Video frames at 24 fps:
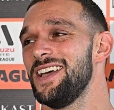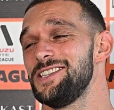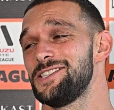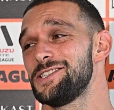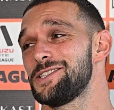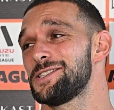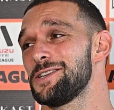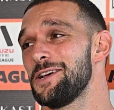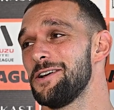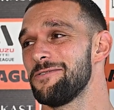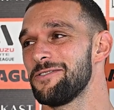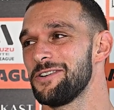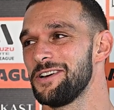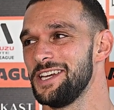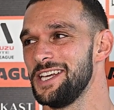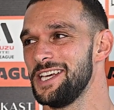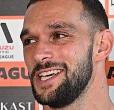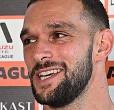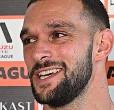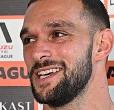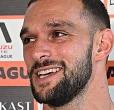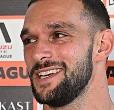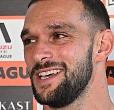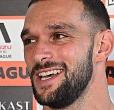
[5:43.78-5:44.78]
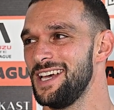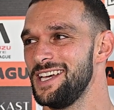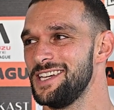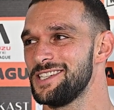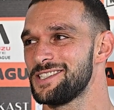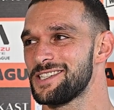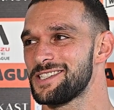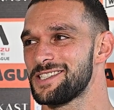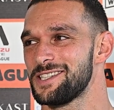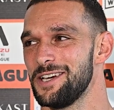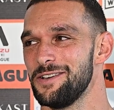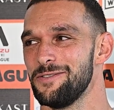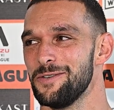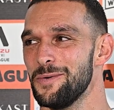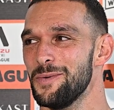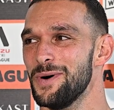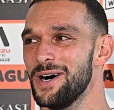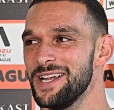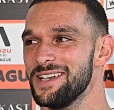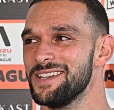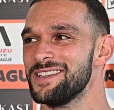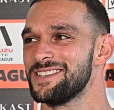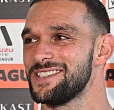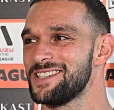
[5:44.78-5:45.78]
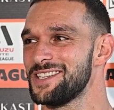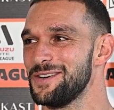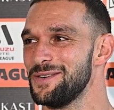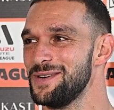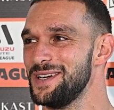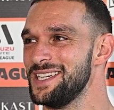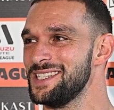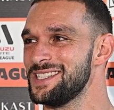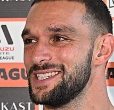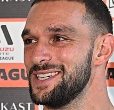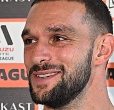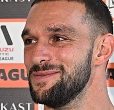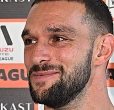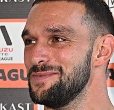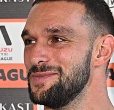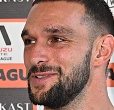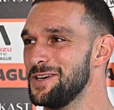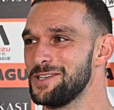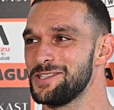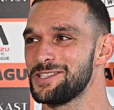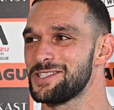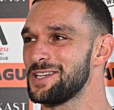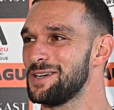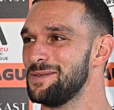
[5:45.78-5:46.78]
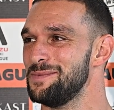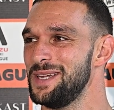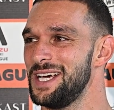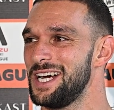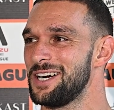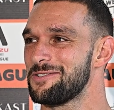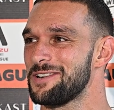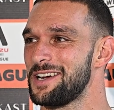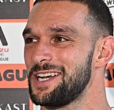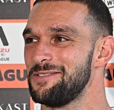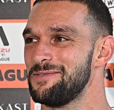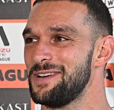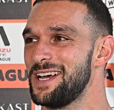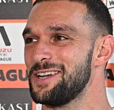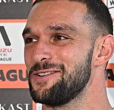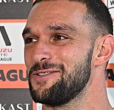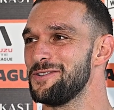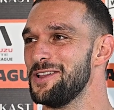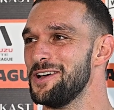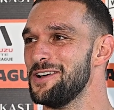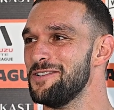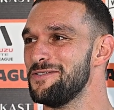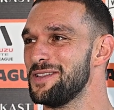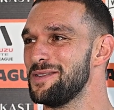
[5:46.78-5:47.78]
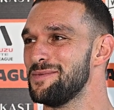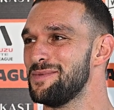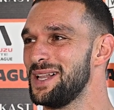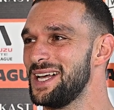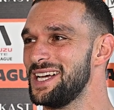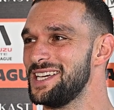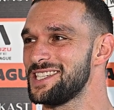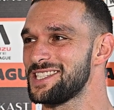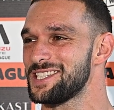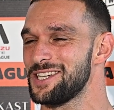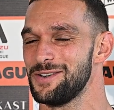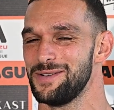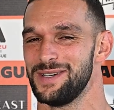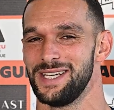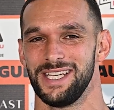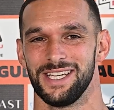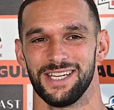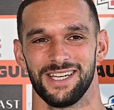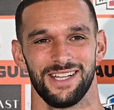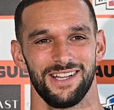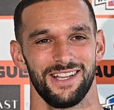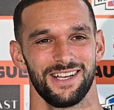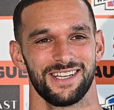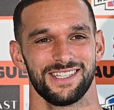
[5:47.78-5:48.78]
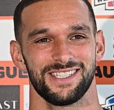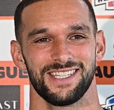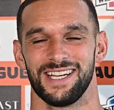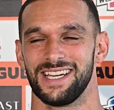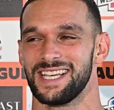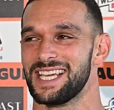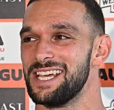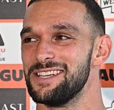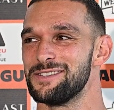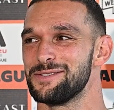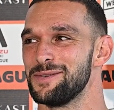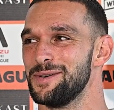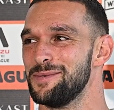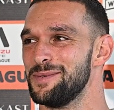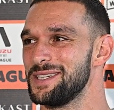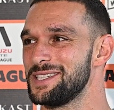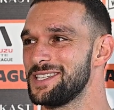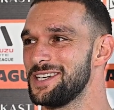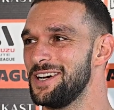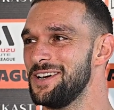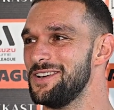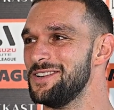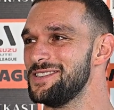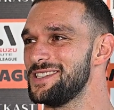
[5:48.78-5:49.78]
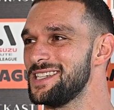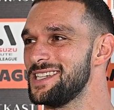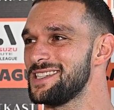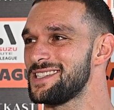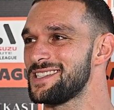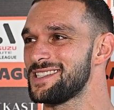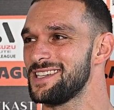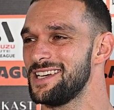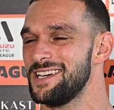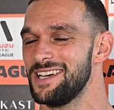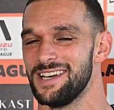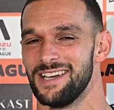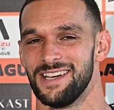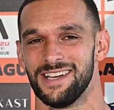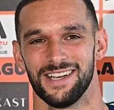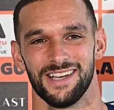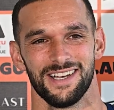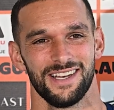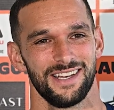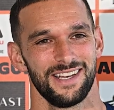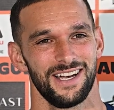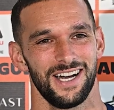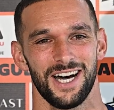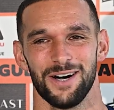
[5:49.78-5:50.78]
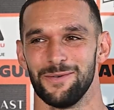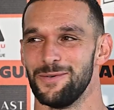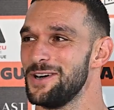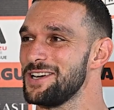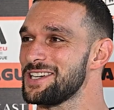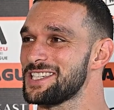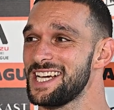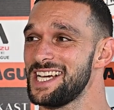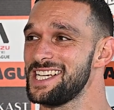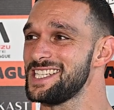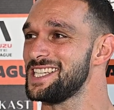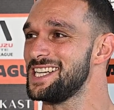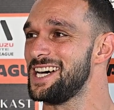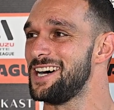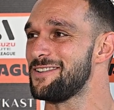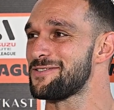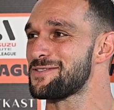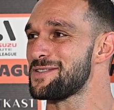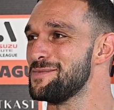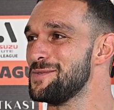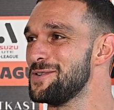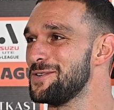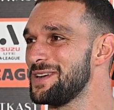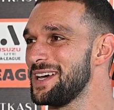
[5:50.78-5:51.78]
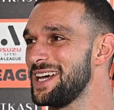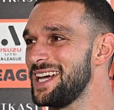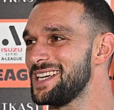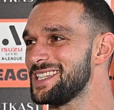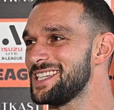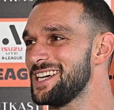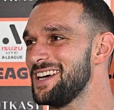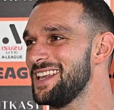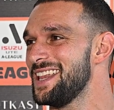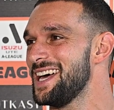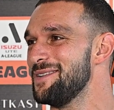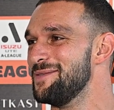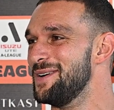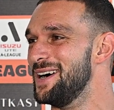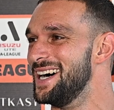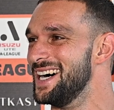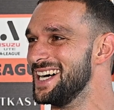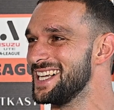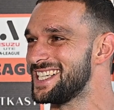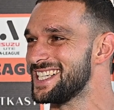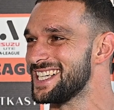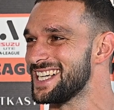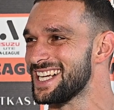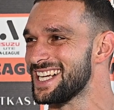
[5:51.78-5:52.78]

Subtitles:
He's just over a year. Yeah, he's just over 1. So he's non-stop now, running around all over the place. So he, like I said, he keeps me on my toes. It's hard work chasing after him all day, I'll tell you that much.